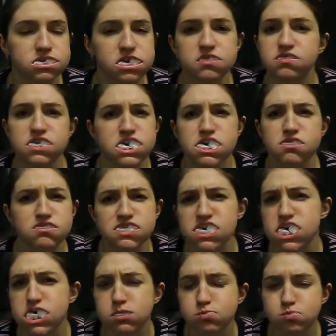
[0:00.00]
If you don't
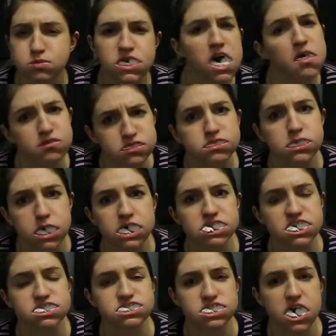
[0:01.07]
feel comfortable with
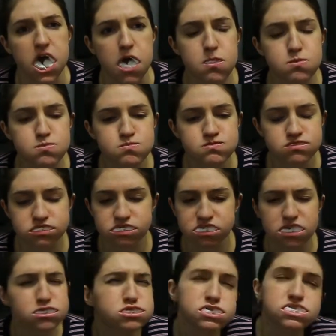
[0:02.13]
this yet.
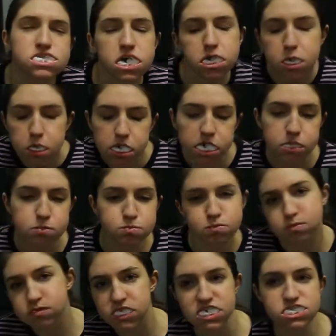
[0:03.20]
She's like, cool,
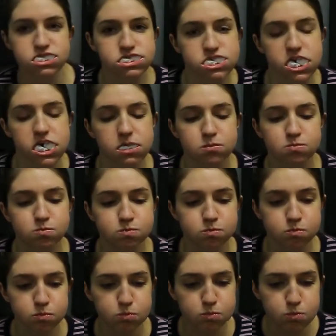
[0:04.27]
let's chill.
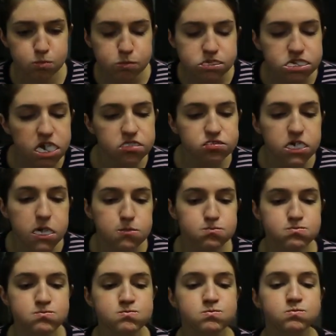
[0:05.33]
And
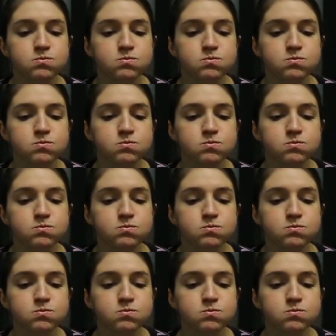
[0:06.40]
then